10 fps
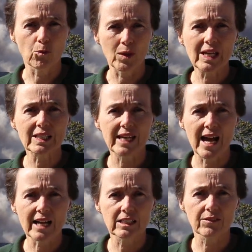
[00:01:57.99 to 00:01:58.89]
weakly
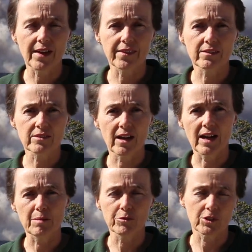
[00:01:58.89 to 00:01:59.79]
active at this
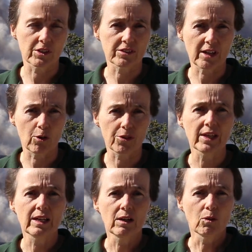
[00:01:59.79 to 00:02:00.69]
time to the
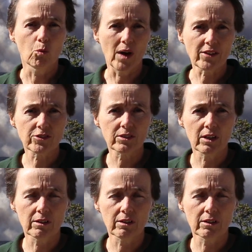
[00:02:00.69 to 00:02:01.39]
southwest